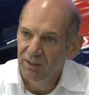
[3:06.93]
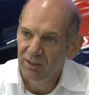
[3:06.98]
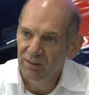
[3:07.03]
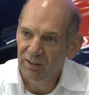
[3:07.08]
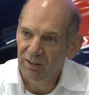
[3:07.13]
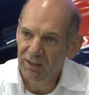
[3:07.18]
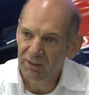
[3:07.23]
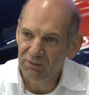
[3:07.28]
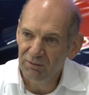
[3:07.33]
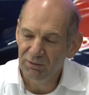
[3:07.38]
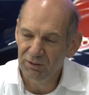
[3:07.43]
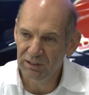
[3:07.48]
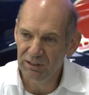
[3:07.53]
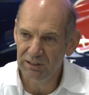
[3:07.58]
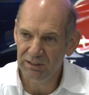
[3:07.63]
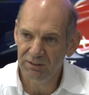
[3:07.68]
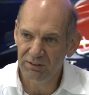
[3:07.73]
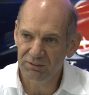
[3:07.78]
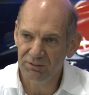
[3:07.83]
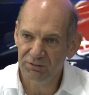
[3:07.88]
And that
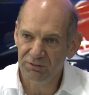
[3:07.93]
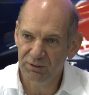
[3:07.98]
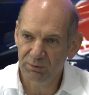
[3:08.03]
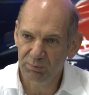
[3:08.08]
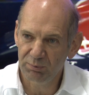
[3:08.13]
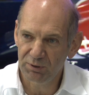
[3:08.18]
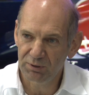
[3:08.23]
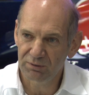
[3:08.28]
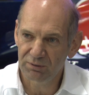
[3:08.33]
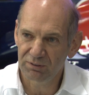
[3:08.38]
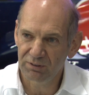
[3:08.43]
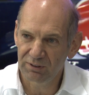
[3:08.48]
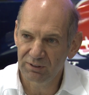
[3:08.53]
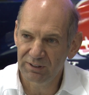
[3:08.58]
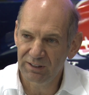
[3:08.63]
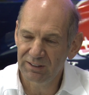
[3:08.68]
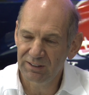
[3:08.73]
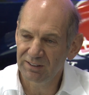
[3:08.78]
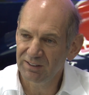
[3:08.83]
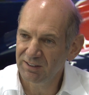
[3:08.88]
really is a tribute to the
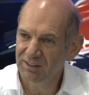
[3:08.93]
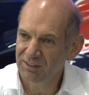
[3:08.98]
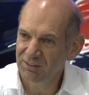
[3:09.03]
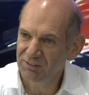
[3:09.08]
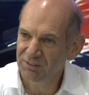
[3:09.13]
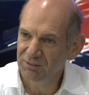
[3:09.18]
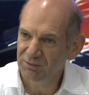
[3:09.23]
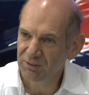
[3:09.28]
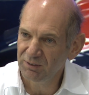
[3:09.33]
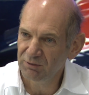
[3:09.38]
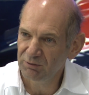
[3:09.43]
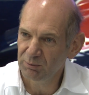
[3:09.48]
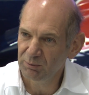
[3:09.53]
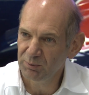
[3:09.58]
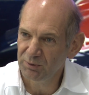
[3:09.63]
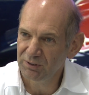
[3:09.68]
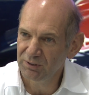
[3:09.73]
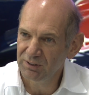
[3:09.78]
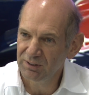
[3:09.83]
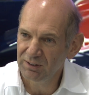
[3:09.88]
dedication of
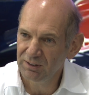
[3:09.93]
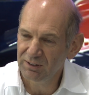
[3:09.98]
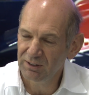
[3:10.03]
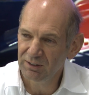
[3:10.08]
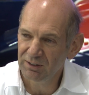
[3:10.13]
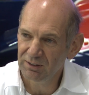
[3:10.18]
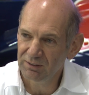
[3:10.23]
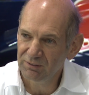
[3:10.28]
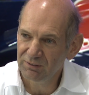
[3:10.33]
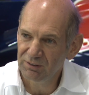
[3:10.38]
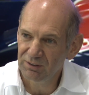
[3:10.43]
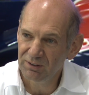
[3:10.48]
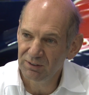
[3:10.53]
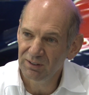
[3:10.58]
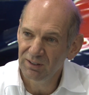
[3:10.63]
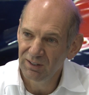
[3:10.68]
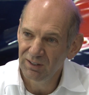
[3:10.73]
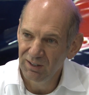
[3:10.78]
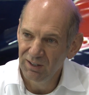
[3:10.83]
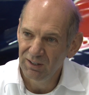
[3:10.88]
everybody here. And I think to
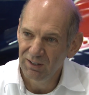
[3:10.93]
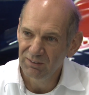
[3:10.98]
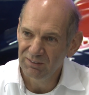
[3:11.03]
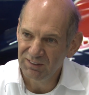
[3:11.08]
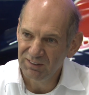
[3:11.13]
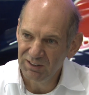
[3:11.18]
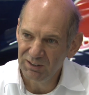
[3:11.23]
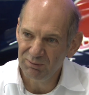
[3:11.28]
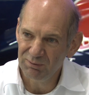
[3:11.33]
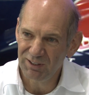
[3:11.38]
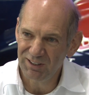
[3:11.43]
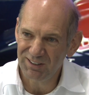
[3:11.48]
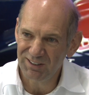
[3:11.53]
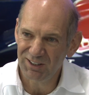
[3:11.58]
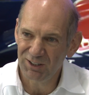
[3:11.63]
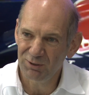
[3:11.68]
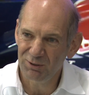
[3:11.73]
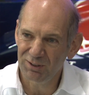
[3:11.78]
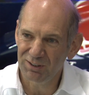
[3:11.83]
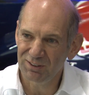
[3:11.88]
keep that
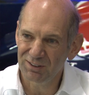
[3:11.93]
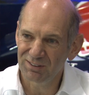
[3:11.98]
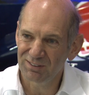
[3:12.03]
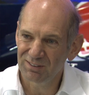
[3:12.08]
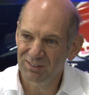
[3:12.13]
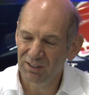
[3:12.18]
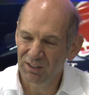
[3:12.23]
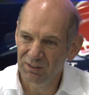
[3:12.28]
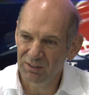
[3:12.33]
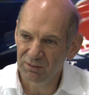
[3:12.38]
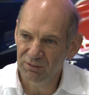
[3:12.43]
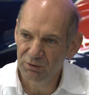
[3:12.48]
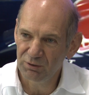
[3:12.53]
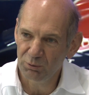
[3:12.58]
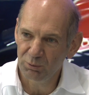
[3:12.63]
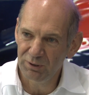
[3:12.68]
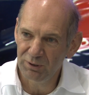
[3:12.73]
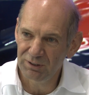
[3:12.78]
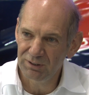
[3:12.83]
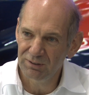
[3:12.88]
going and
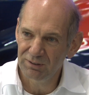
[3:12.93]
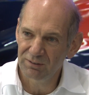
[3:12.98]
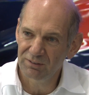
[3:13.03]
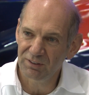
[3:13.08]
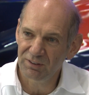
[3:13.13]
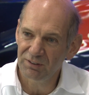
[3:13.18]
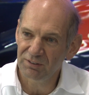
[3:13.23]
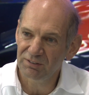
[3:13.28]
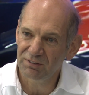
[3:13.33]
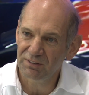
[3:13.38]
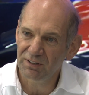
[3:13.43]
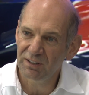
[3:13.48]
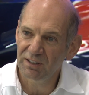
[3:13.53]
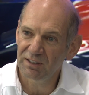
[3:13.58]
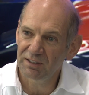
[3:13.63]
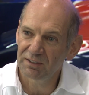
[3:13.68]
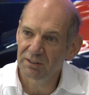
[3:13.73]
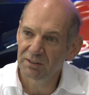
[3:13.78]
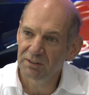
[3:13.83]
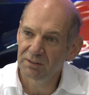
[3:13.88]
to win in such
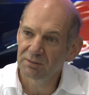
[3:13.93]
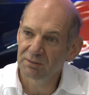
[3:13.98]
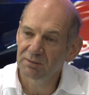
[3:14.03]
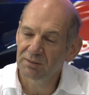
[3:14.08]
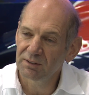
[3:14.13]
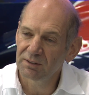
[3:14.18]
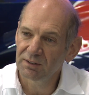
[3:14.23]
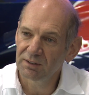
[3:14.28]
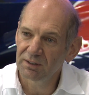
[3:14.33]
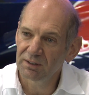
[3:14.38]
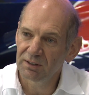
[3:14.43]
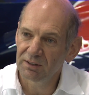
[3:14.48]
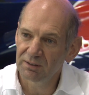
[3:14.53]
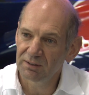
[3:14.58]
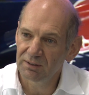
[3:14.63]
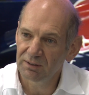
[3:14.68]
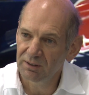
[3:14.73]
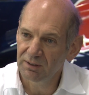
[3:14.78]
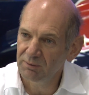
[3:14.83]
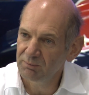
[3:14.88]
style
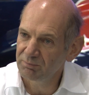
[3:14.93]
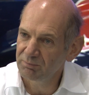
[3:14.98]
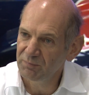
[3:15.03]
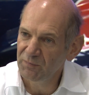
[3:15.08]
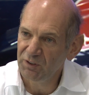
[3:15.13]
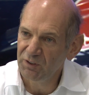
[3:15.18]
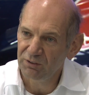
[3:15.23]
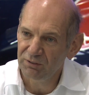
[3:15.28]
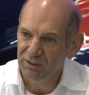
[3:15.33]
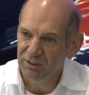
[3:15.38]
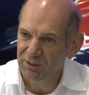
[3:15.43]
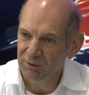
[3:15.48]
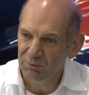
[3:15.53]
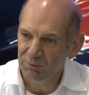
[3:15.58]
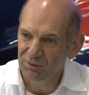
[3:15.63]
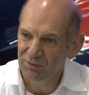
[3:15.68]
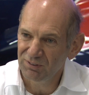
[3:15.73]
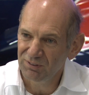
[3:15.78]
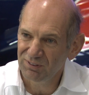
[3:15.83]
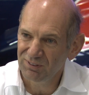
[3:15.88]
in Korea
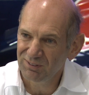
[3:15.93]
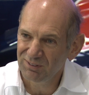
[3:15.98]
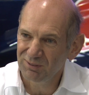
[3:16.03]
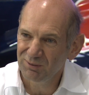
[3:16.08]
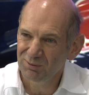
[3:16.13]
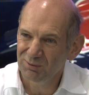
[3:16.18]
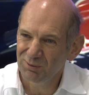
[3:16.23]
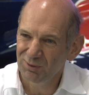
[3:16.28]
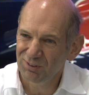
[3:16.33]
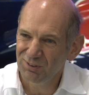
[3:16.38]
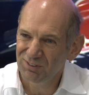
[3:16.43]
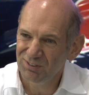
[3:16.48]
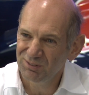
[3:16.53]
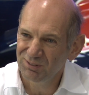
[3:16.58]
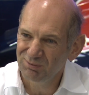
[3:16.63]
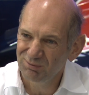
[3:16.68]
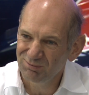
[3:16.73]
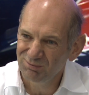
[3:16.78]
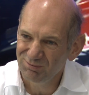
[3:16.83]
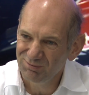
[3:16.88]

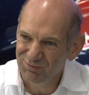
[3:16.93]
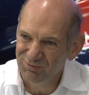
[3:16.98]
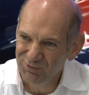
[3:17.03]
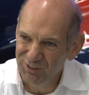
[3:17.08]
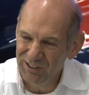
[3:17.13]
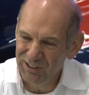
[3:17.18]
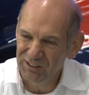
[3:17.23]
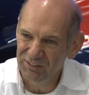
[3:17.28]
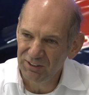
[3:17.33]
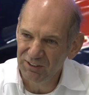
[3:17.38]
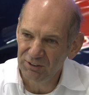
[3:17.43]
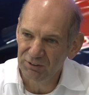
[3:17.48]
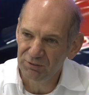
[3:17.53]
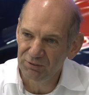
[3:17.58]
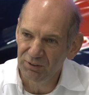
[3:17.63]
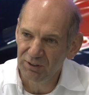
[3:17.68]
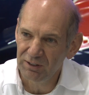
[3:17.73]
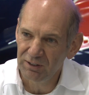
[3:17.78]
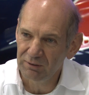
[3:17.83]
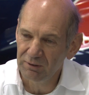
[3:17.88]
was really
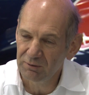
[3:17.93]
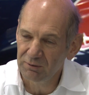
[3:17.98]
satisfying.